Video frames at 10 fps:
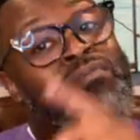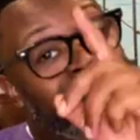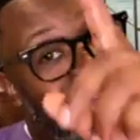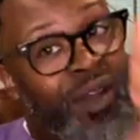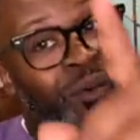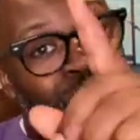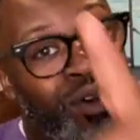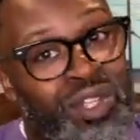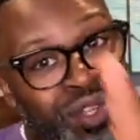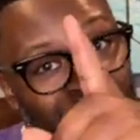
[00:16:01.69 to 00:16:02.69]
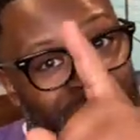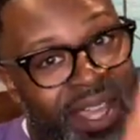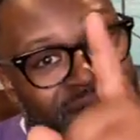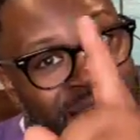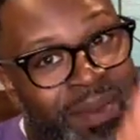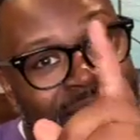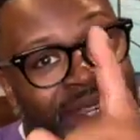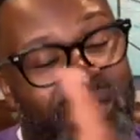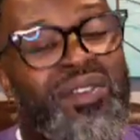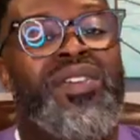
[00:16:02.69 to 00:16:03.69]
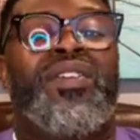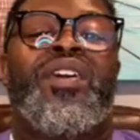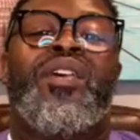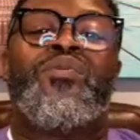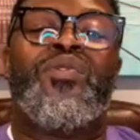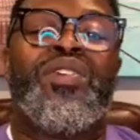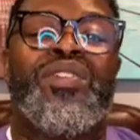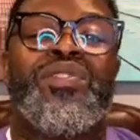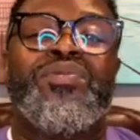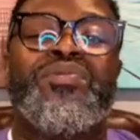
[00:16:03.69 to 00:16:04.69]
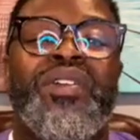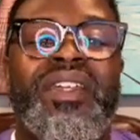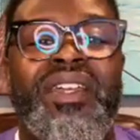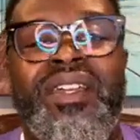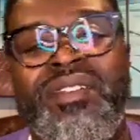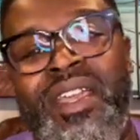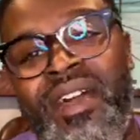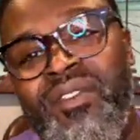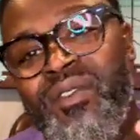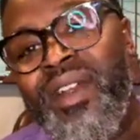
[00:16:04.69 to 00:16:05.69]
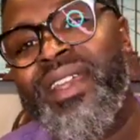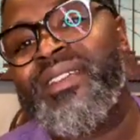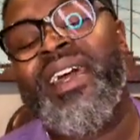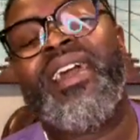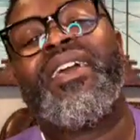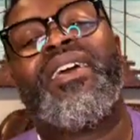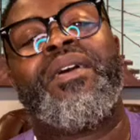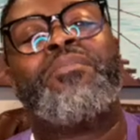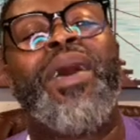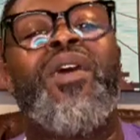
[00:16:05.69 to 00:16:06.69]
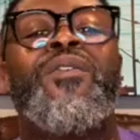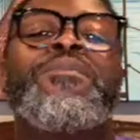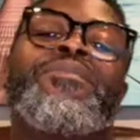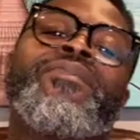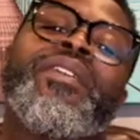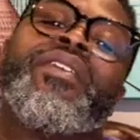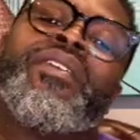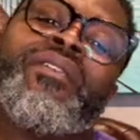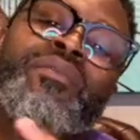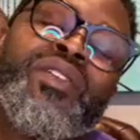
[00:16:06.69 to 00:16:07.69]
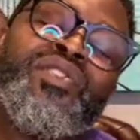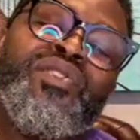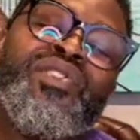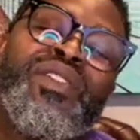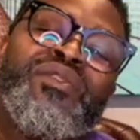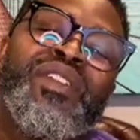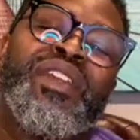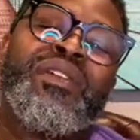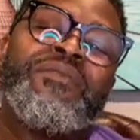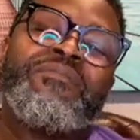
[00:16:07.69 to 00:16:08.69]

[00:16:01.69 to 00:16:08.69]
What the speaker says: I want you, everybody on here, I want you to have a great day. I'm out. Make sure you share the video.